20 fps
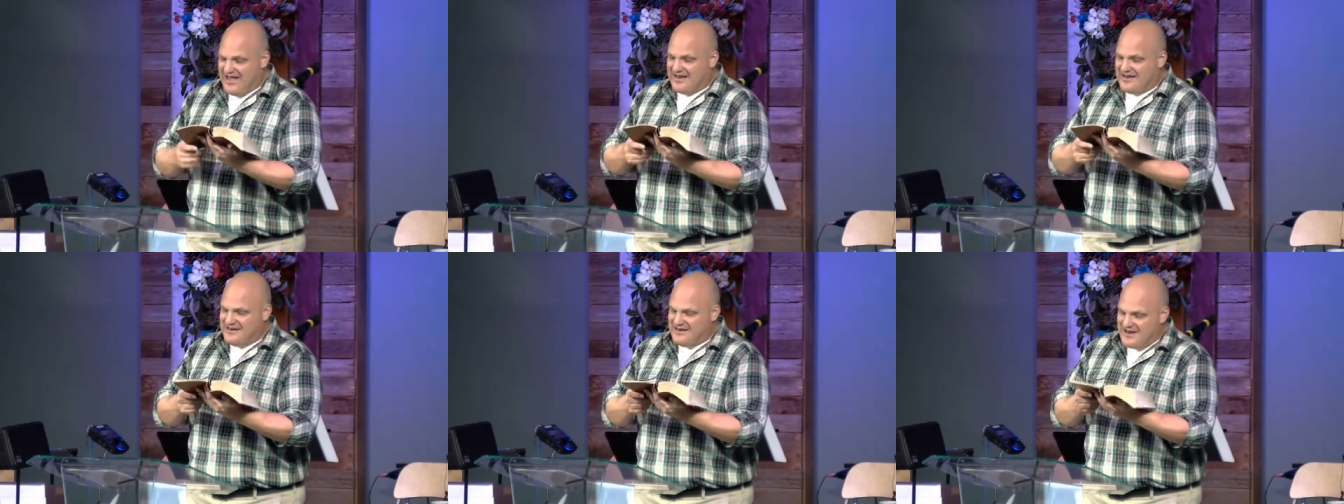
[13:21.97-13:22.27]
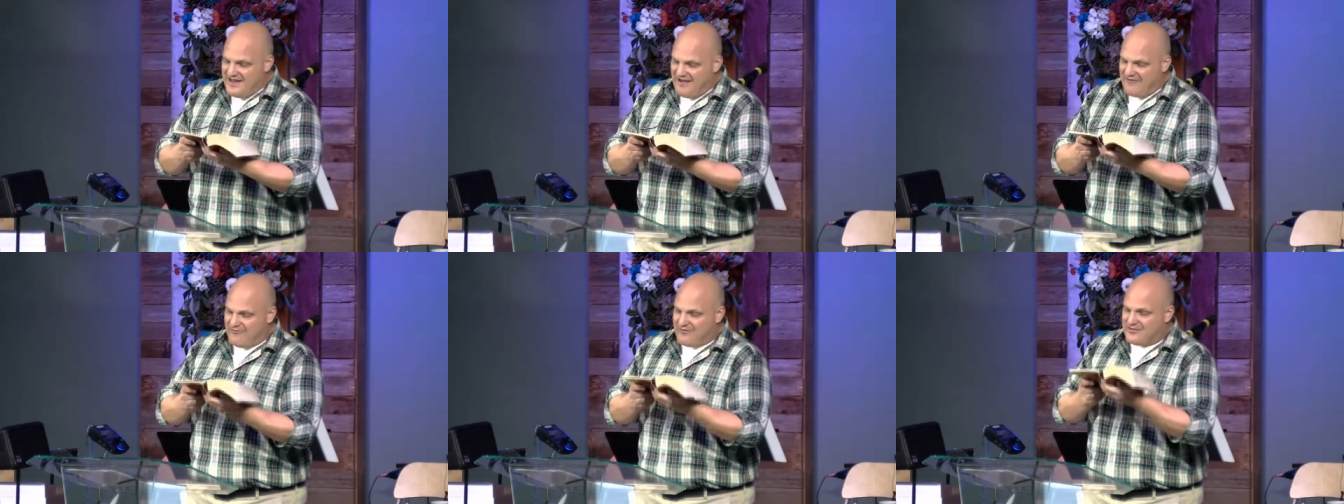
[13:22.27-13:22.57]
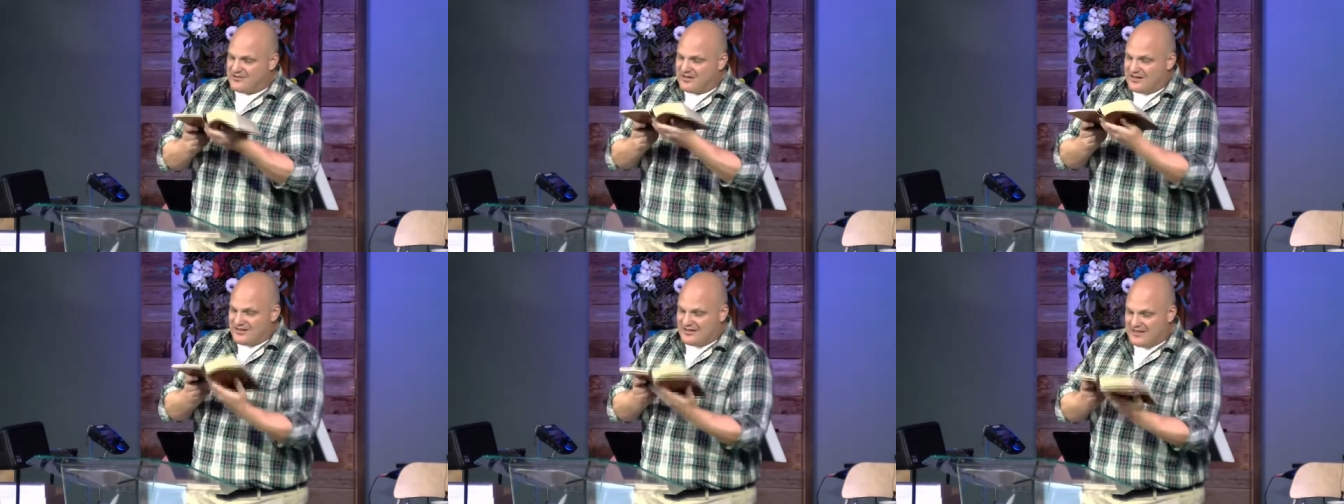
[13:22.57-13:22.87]

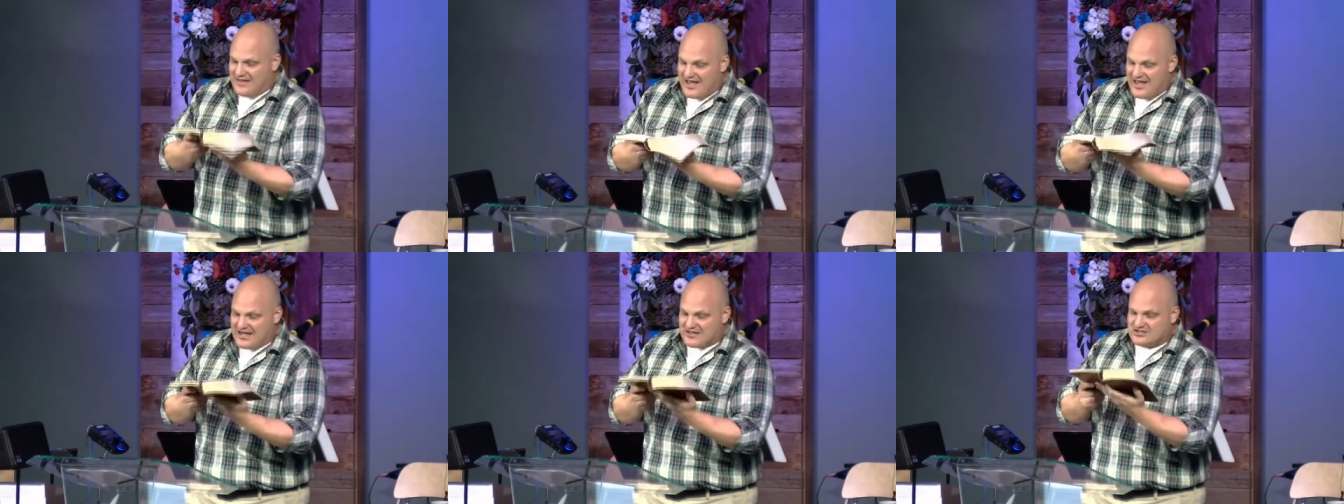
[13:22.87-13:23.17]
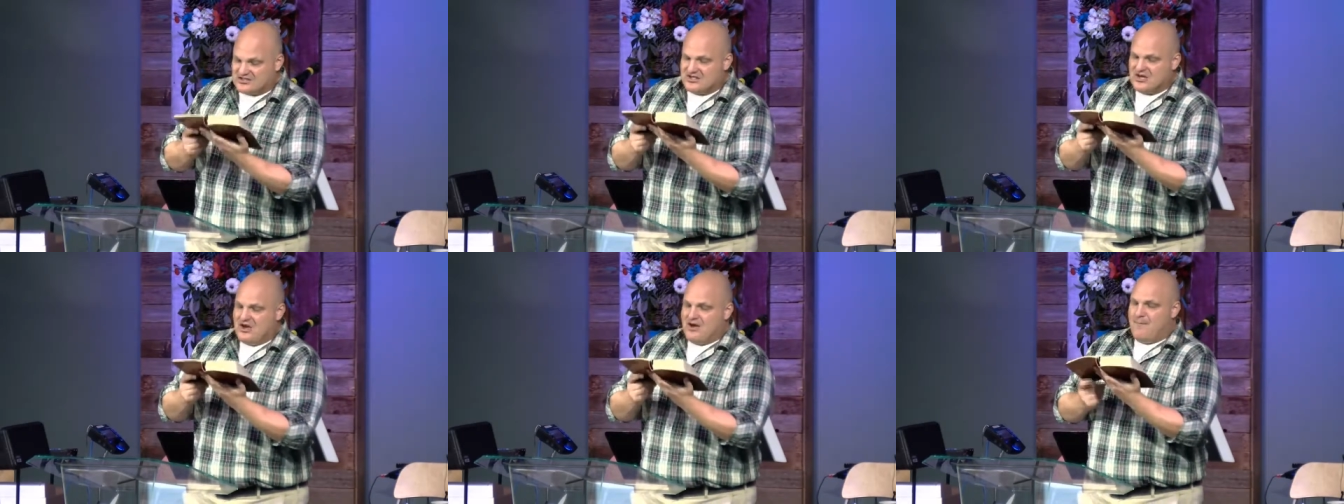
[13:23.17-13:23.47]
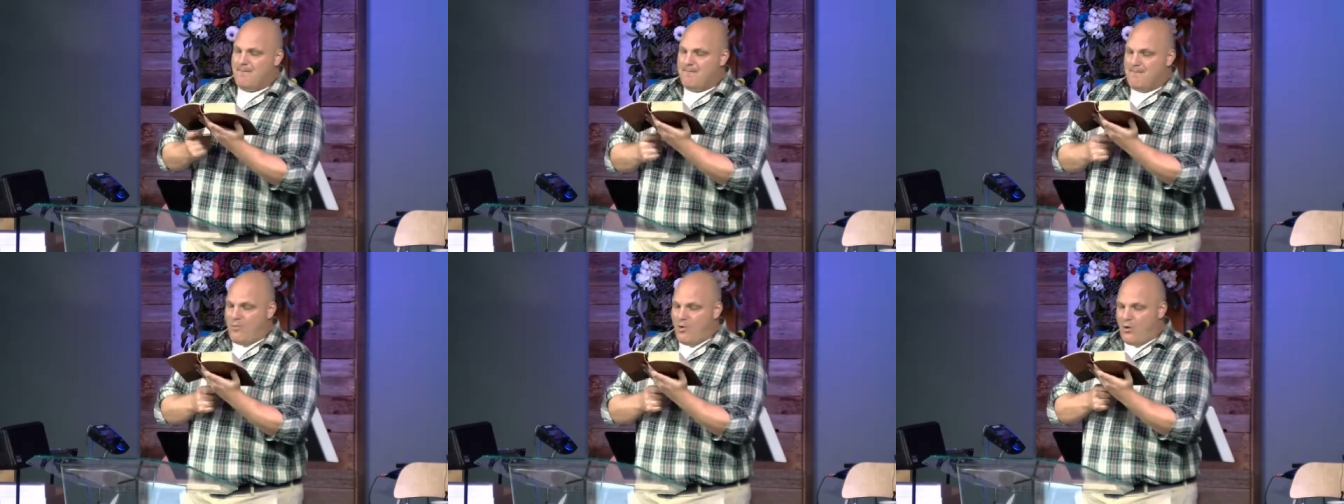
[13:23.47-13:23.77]
Nevertheless,
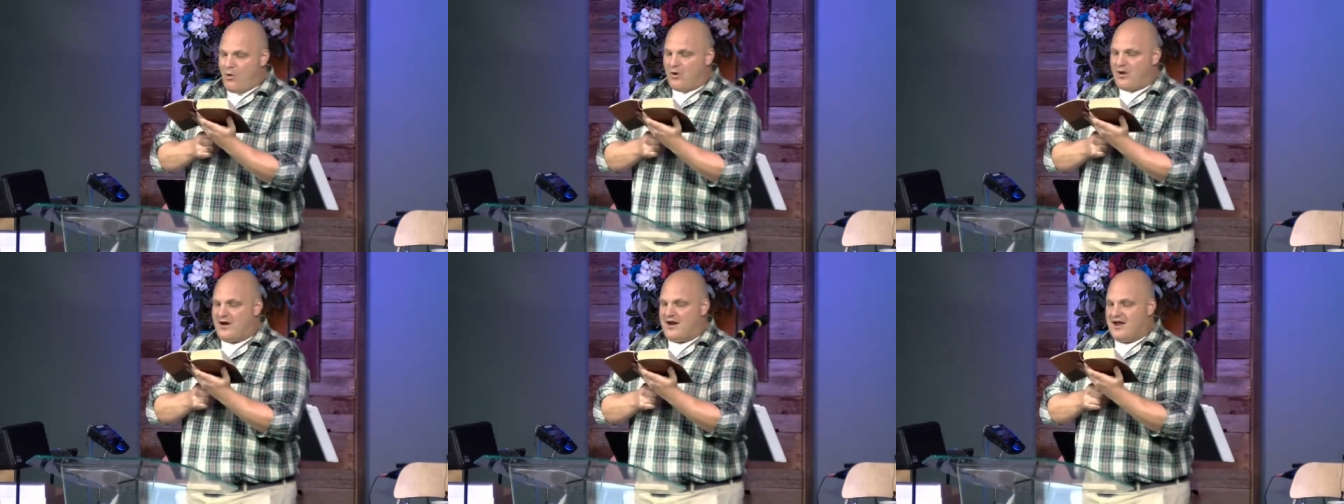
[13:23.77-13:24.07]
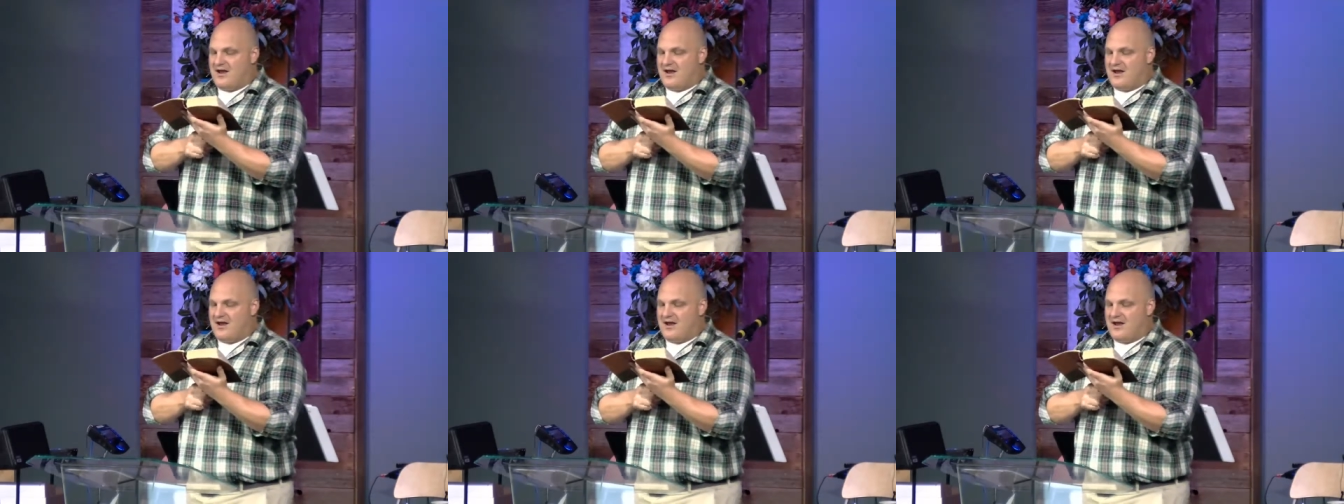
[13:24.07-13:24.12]
more